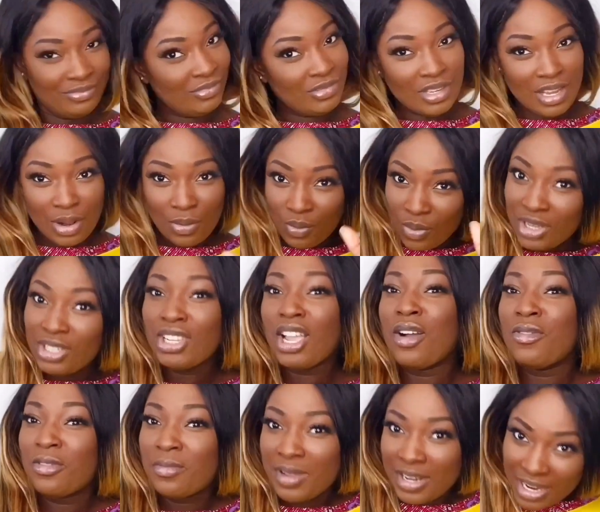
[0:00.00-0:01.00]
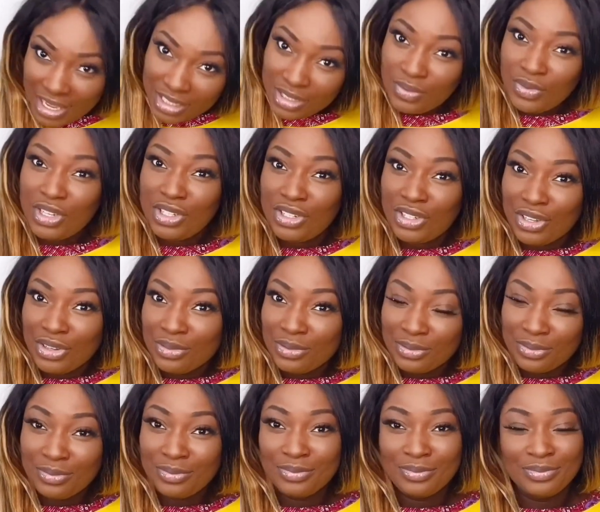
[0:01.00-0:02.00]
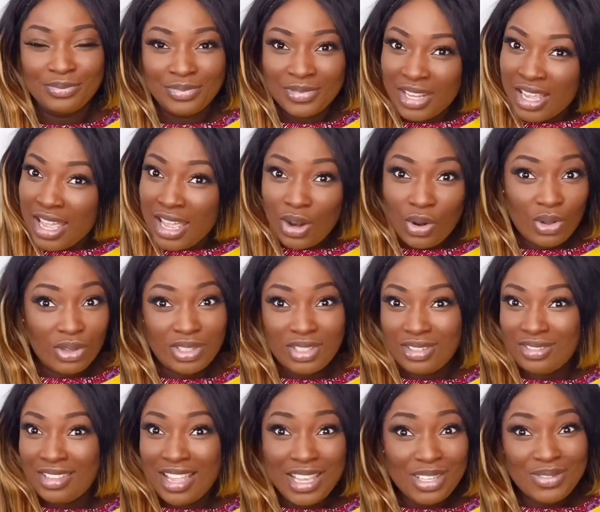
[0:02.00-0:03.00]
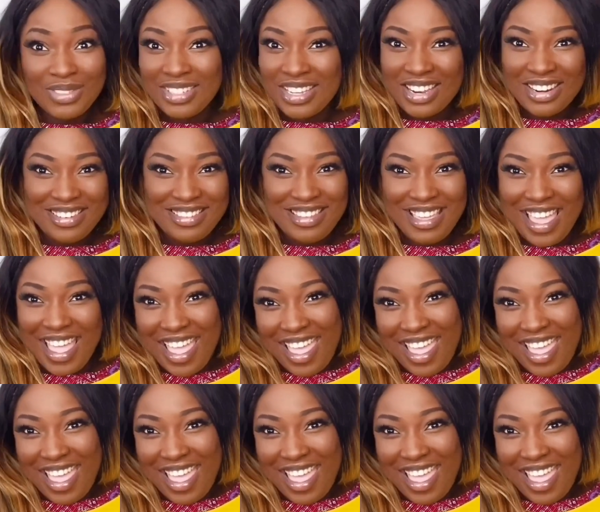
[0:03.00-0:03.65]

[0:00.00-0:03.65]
And watch out for my next video. Cause next video,